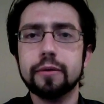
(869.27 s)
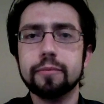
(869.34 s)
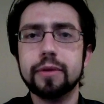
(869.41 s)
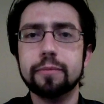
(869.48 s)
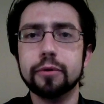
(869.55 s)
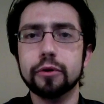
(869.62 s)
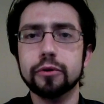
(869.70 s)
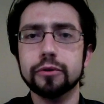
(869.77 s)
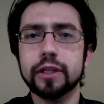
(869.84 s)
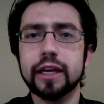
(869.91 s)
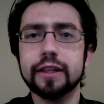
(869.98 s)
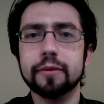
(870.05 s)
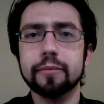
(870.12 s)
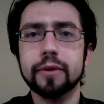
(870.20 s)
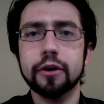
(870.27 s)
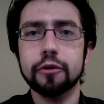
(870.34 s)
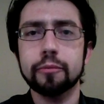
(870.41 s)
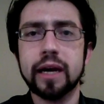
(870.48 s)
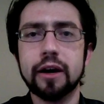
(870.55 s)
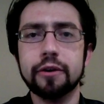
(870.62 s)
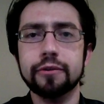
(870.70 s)
people, letting them know
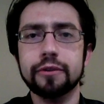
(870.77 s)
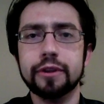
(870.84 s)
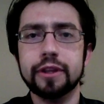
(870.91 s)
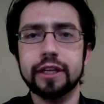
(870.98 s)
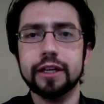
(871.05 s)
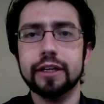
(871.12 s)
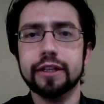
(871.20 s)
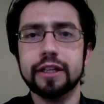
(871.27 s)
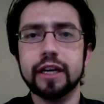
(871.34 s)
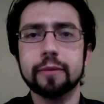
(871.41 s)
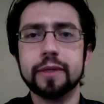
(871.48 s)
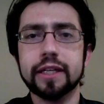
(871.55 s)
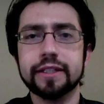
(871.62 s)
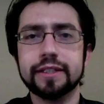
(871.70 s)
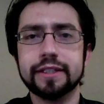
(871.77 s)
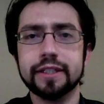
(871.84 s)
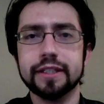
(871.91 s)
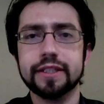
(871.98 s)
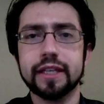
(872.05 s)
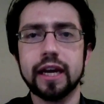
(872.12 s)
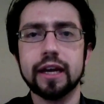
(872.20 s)
about the updates to
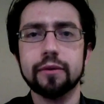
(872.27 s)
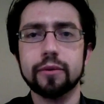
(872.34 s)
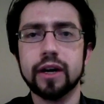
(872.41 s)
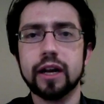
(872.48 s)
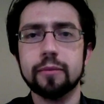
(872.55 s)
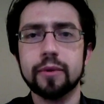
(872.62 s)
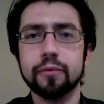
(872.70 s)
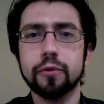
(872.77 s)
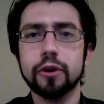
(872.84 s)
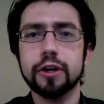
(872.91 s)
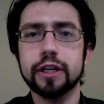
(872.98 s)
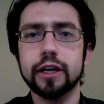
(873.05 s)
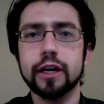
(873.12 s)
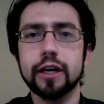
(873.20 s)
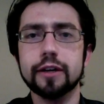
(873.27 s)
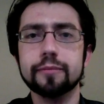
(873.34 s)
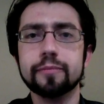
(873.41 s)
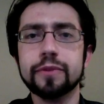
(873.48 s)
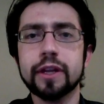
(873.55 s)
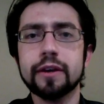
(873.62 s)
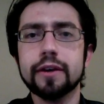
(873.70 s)
the site and what I'd been working on.
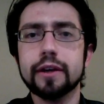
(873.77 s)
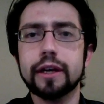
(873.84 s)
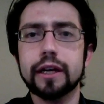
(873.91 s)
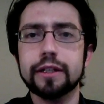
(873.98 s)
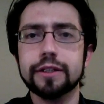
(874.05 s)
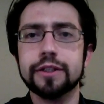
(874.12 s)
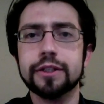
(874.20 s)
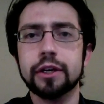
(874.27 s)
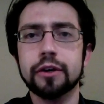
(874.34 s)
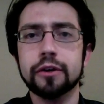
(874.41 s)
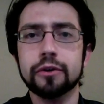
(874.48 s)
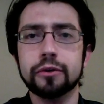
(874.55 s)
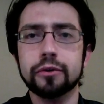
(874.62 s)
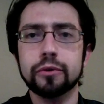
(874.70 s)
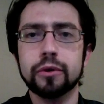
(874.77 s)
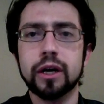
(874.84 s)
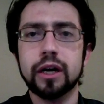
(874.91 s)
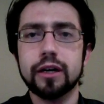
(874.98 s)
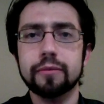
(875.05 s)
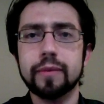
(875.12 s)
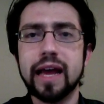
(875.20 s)
And so
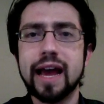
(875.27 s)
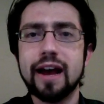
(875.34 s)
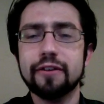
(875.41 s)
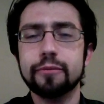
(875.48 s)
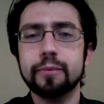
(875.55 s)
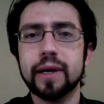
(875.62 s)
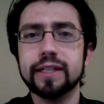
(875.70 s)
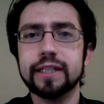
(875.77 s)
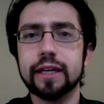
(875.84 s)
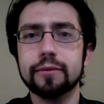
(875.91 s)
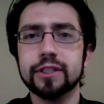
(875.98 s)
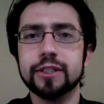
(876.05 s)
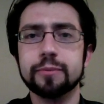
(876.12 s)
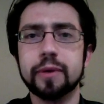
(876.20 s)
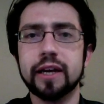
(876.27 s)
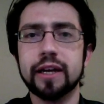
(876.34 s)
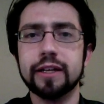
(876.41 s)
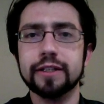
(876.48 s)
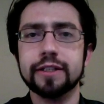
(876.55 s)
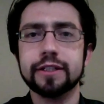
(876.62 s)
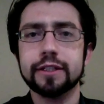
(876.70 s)
half of my day was
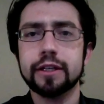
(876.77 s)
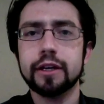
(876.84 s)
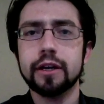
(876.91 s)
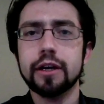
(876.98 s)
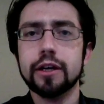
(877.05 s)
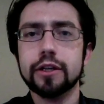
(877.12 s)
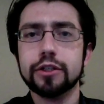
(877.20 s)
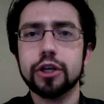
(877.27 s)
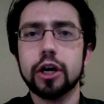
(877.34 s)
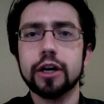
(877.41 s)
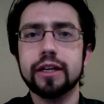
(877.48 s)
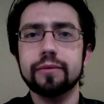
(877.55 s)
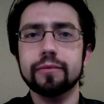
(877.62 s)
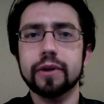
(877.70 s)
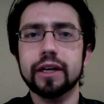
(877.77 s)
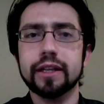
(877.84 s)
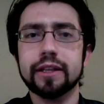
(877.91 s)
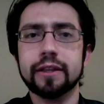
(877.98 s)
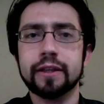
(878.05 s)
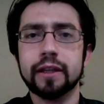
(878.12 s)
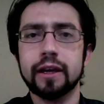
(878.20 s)
spent talking
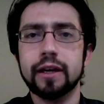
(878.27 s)
with